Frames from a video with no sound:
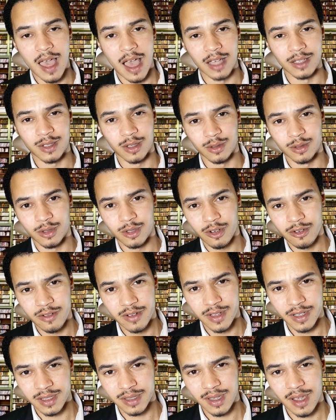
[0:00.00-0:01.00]
And so, during
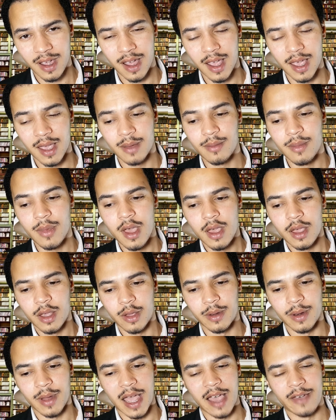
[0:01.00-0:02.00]
this time,
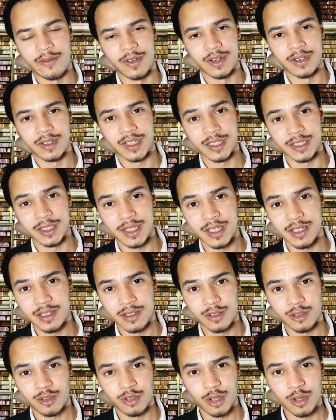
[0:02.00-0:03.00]
you're not having
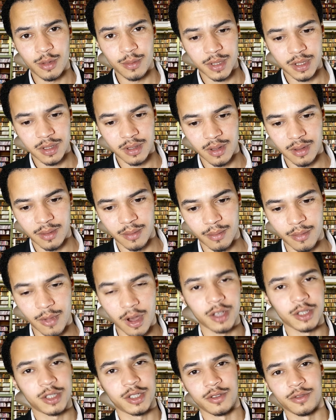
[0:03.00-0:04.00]
Castilian troops
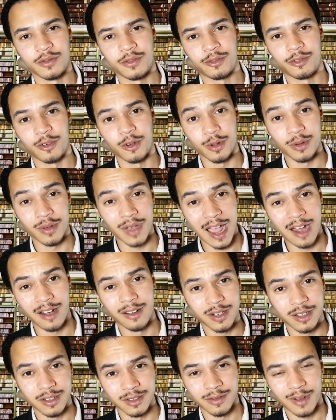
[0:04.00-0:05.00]
marching through
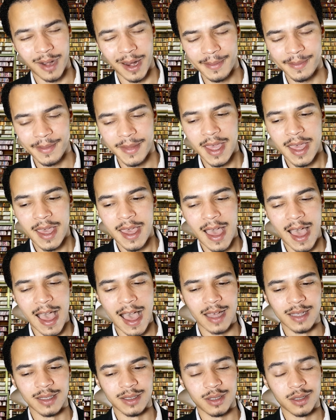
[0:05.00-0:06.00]
Aragon, right?
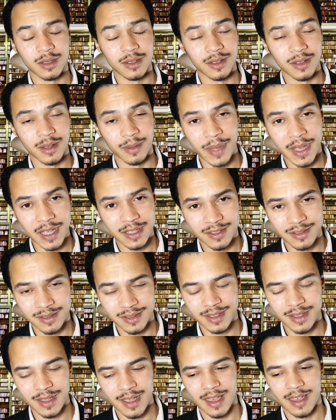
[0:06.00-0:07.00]
And the peasants
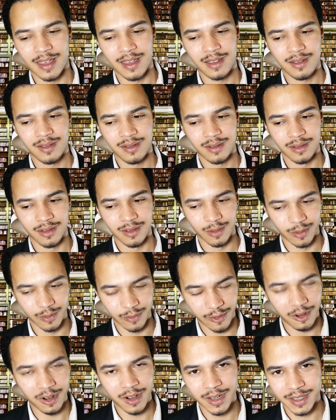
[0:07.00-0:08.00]
there
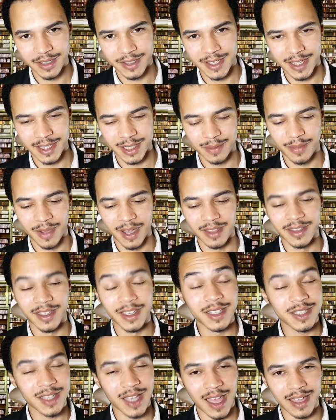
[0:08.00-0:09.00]
very incensed by
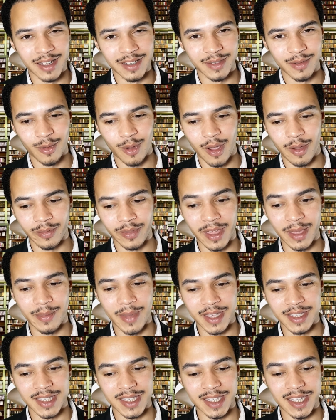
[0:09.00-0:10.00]
this, and they
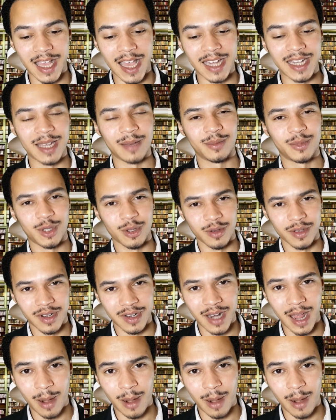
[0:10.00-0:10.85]
basically end up doing an